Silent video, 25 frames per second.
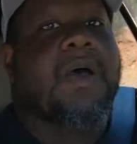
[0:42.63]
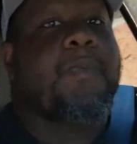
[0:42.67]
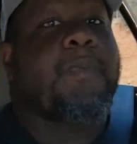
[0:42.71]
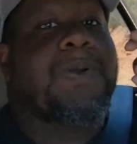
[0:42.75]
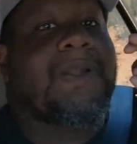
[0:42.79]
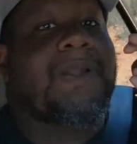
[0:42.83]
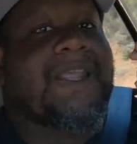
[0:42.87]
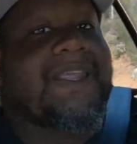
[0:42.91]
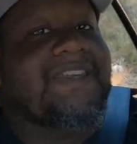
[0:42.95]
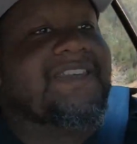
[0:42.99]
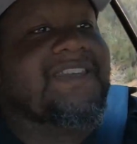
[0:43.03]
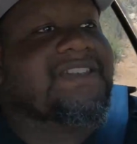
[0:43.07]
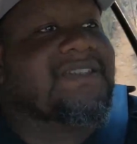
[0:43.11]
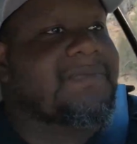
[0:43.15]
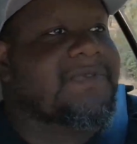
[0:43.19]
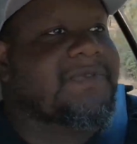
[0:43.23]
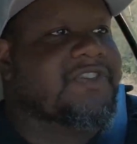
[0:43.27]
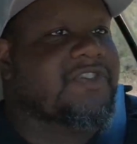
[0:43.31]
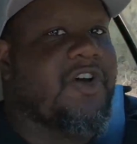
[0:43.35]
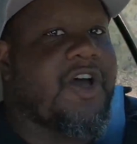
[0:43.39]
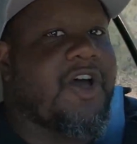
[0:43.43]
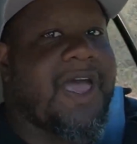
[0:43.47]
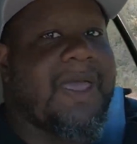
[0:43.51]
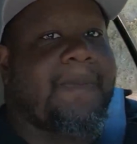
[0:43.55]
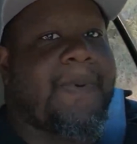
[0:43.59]
please
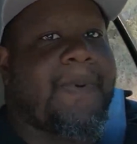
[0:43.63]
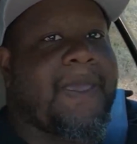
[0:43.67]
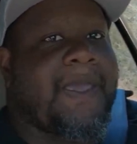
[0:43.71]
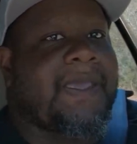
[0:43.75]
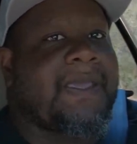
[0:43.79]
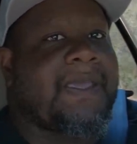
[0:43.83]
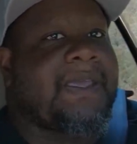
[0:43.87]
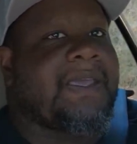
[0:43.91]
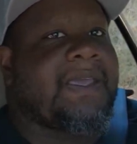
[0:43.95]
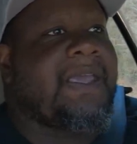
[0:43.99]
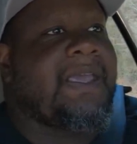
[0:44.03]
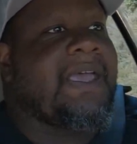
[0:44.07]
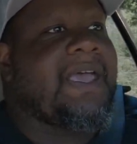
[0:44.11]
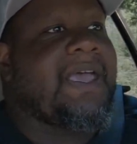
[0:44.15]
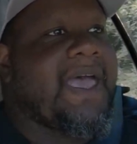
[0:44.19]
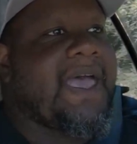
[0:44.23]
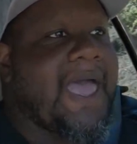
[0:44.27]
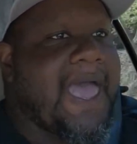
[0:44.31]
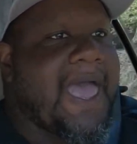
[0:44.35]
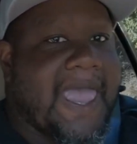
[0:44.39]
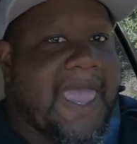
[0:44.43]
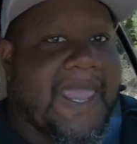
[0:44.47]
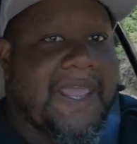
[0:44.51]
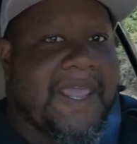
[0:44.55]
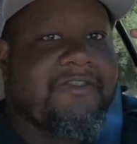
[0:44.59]
subscribe.
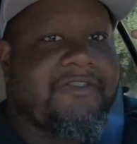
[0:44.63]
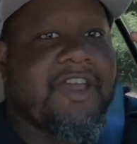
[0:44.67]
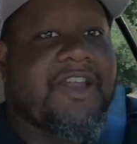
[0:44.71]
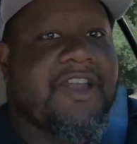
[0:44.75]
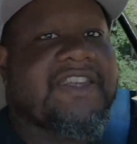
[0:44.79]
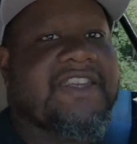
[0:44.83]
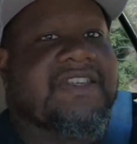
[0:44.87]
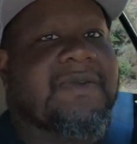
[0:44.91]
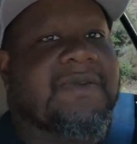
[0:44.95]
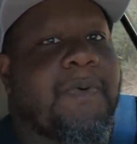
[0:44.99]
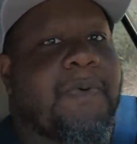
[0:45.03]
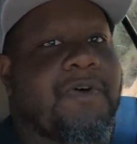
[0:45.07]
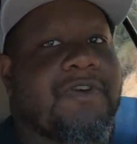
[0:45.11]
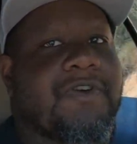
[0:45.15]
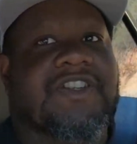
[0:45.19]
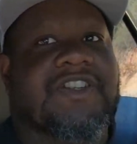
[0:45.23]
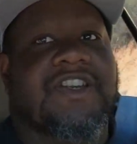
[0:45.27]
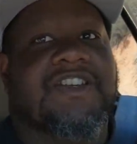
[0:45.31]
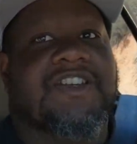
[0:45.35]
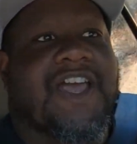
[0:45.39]
It really supports the